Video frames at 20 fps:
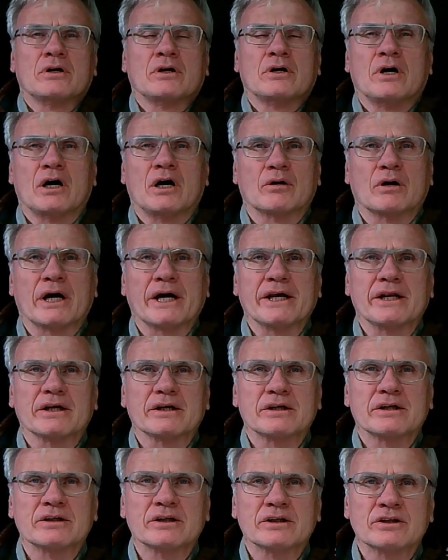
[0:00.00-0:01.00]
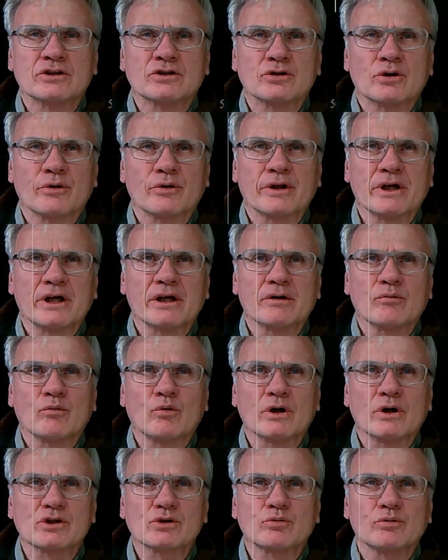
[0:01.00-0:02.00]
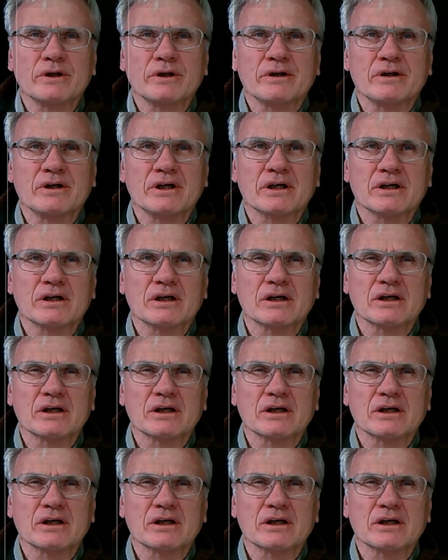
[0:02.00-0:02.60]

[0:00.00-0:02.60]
All right, so then once we get